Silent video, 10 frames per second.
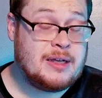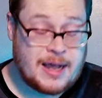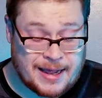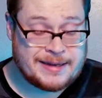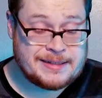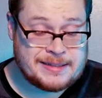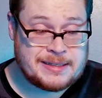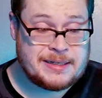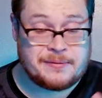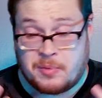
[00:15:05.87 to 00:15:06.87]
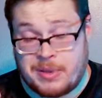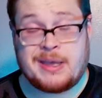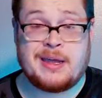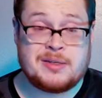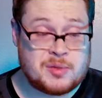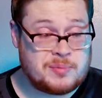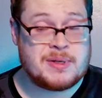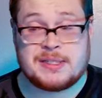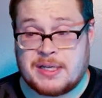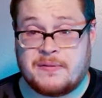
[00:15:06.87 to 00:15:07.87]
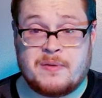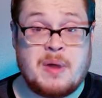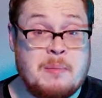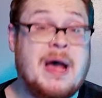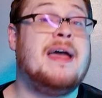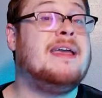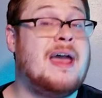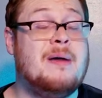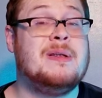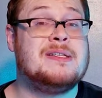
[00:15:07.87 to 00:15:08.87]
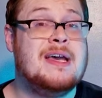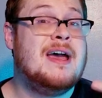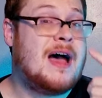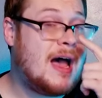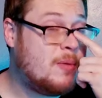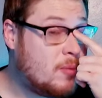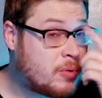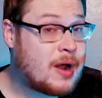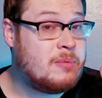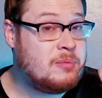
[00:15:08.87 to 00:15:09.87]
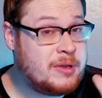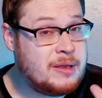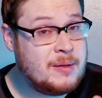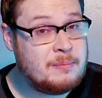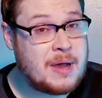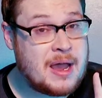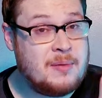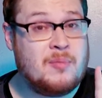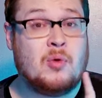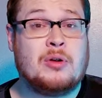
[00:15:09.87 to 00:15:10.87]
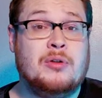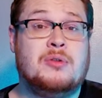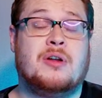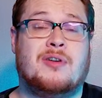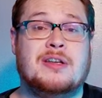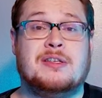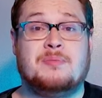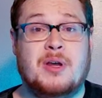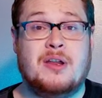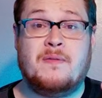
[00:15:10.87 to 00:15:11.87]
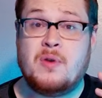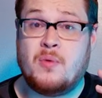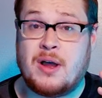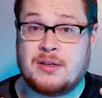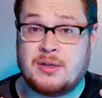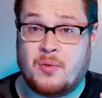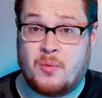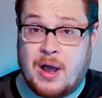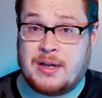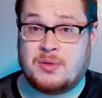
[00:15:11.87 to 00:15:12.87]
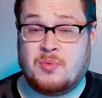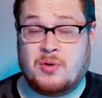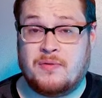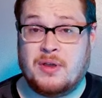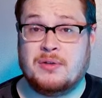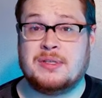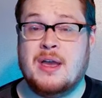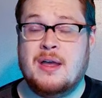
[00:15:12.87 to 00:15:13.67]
Honestly, if I'm being honest with myself and my buying habits, I will probably buy more New Dawn Rises. But if you want to watch more of those,